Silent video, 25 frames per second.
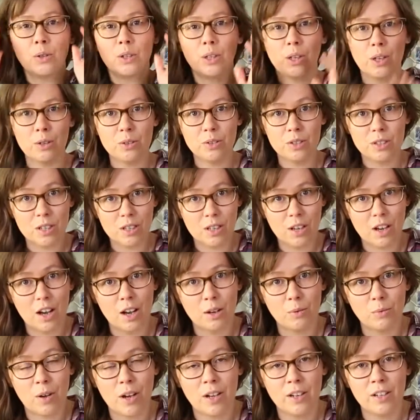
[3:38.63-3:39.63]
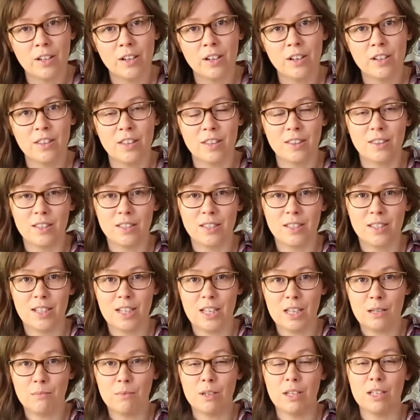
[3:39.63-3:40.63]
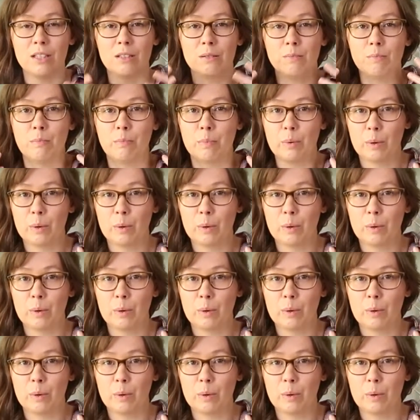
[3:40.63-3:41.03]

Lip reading: close to the hot water that the steam is